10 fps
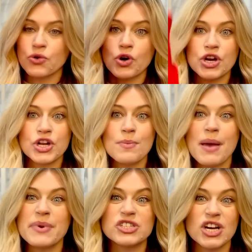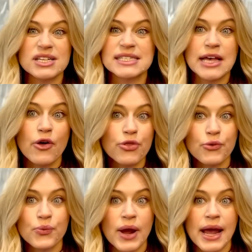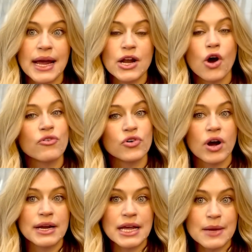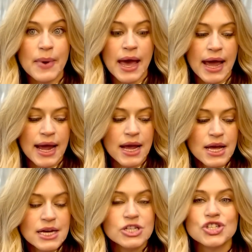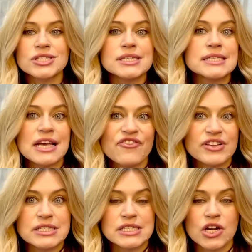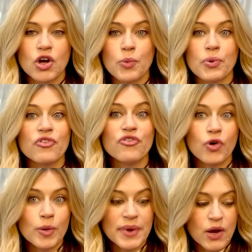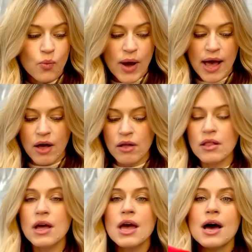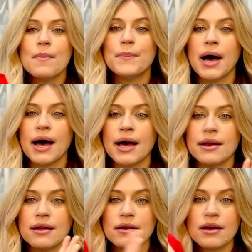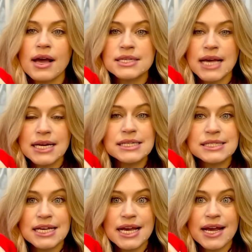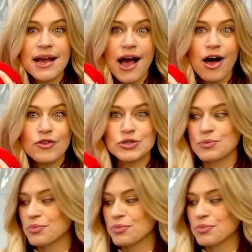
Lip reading: or, you know, maybe check sell-through rate over on eBay just to see if it's still performing well. But excited to see how this one